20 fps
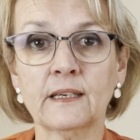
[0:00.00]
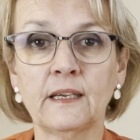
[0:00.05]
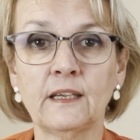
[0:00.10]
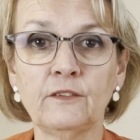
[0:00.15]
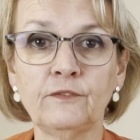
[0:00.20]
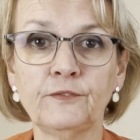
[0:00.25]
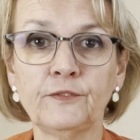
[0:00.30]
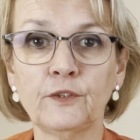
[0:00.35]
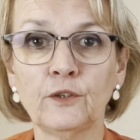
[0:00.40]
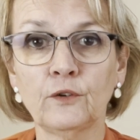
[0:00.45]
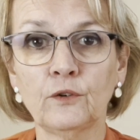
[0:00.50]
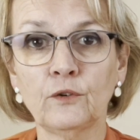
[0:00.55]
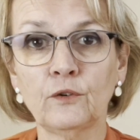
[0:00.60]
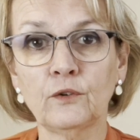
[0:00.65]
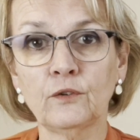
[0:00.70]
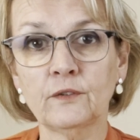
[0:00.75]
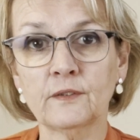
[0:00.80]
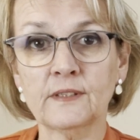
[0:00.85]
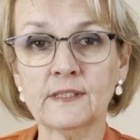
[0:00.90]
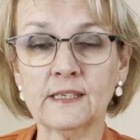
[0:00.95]
if
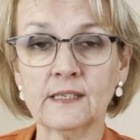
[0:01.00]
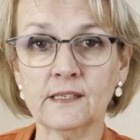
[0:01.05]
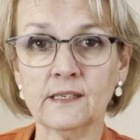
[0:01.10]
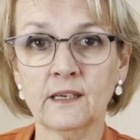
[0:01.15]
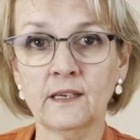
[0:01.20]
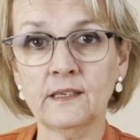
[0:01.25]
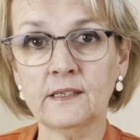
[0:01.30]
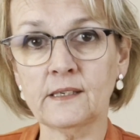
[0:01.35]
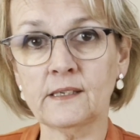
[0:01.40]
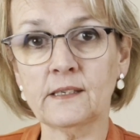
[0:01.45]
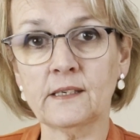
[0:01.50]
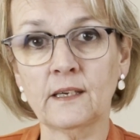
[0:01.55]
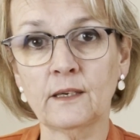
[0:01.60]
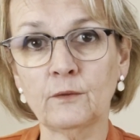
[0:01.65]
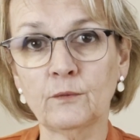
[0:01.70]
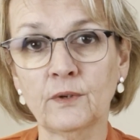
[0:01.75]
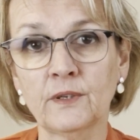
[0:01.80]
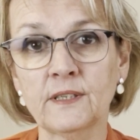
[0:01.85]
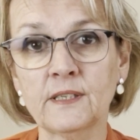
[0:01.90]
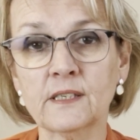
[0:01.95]
your satiety
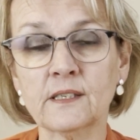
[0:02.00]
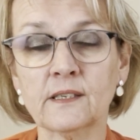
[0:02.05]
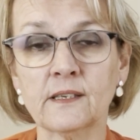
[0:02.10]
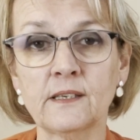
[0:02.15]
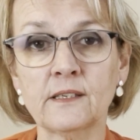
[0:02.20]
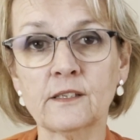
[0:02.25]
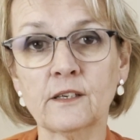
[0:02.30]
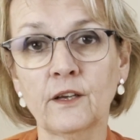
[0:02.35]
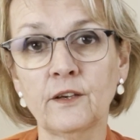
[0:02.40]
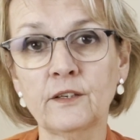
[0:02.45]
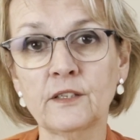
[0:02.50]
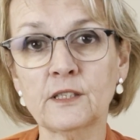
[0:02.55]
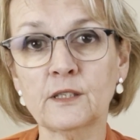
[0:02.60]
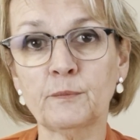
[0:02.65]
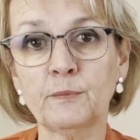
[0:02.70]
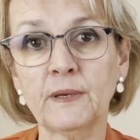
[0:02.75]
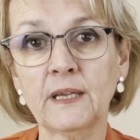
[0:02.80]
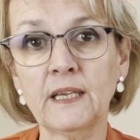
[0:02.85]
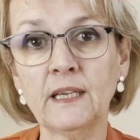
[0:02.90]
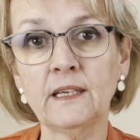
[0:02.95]
sequence is going to
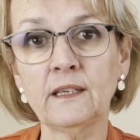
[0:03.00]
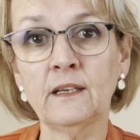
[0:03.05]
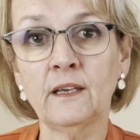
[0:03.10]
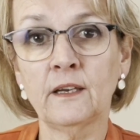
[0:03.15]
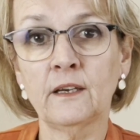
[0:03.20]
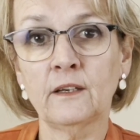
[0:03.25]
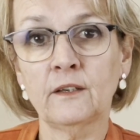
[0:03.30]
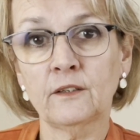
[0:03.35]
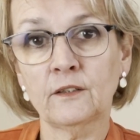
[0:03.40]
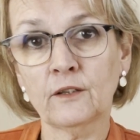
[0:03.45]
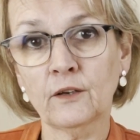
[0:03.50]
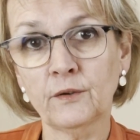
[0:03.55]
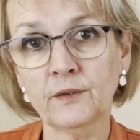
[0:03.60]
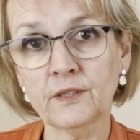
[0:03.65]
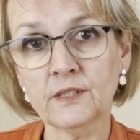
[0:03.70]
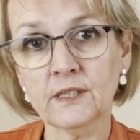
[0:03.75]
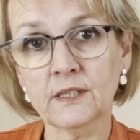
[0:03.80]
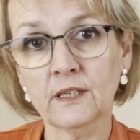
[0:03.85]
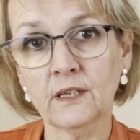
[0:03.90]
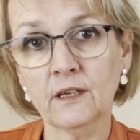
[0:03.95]
be going
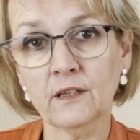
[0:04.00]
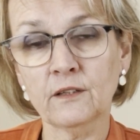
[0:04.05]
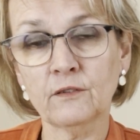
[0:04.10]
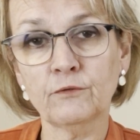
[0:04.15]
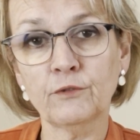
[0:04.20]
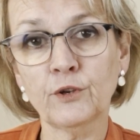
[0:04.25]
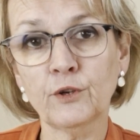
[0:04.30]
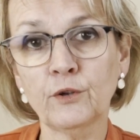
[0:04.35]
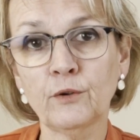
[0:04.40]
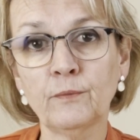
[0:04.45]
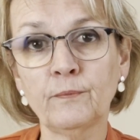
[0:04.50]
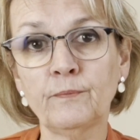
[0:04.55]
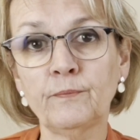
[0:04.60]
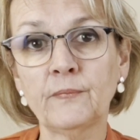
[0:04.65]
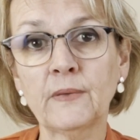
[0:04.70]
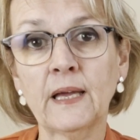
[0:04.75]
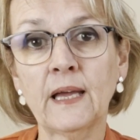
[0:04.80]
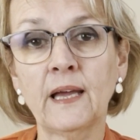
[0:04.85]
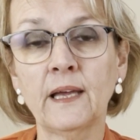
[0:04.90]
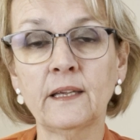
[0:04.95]
to the other room
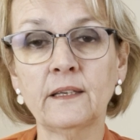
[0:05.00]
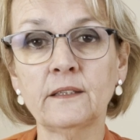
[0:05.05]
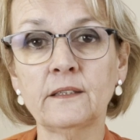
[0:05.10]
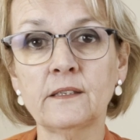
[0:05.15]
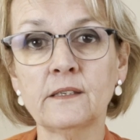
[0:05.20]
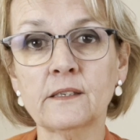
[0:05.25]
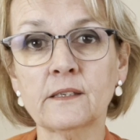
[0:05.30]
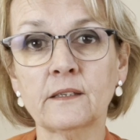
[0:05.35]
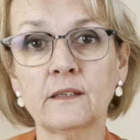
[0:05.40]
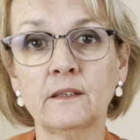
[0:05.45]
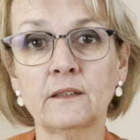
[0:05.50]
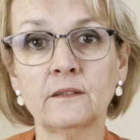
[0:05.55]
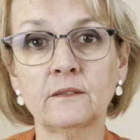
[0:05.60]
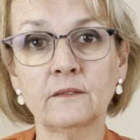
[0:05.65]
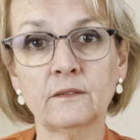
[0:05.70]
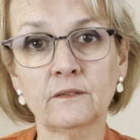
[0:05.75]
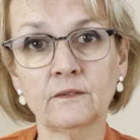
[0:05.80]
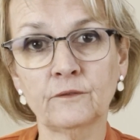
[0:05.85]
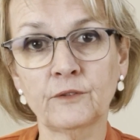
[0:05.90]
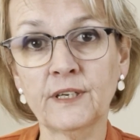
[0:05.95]
and
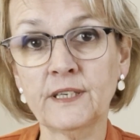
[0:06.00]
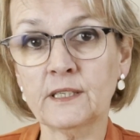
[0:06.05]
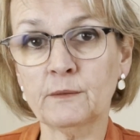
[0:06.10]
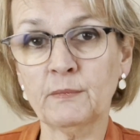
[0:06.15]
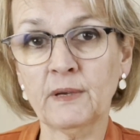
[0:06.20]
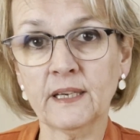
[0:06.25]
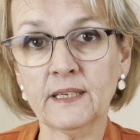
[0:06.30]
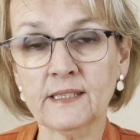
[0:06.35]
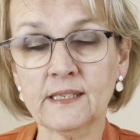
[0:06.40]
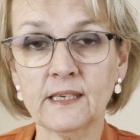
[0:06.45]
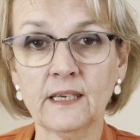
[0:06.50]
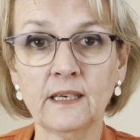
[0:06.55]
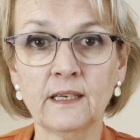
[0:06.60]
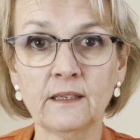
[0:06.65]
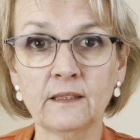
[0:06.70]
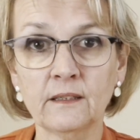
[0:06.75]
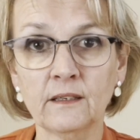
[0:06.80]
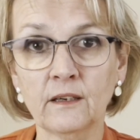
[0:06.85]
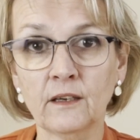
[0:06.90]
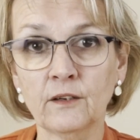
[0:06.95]
read a
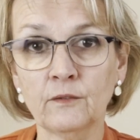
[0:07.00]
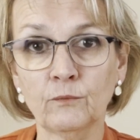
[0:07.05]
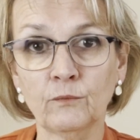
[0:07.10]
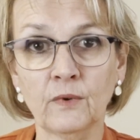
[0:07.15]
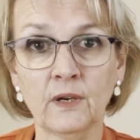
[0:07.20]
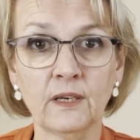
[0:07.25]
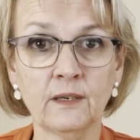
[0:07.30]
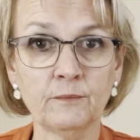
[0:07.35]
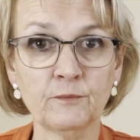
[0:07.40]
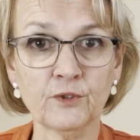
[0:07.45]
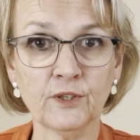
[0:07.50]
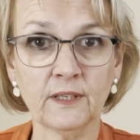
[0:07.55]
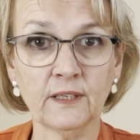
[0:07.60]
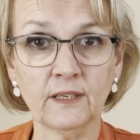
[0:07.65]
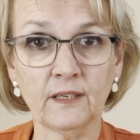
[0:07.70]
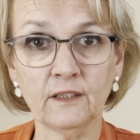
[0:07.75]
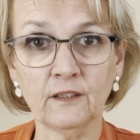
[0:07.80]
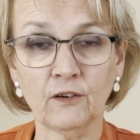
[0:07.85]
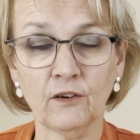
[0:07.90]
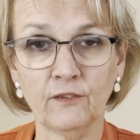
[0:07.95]
magazine while I'm
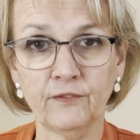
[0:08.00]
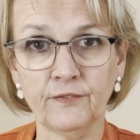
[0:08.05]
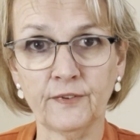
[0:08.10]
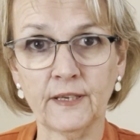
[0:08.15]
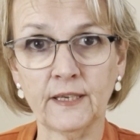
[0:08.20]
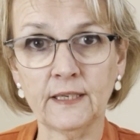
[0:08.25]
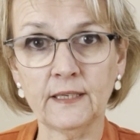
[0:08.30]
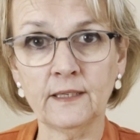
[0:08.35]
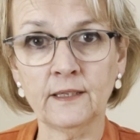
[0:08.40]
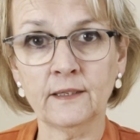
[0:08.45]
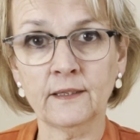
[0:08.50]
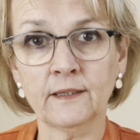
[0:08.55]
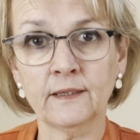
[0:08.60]
drinking coffee,